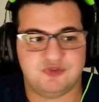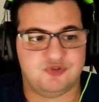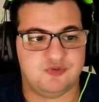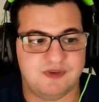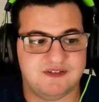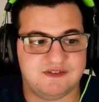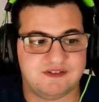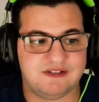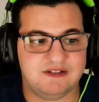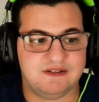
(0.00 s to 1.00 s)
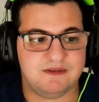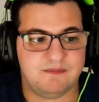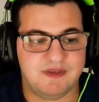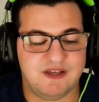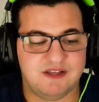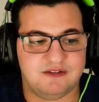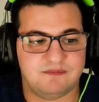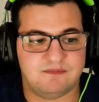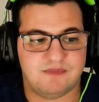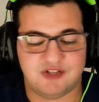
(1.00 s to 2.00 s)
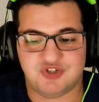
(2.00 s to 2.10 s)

to basically make my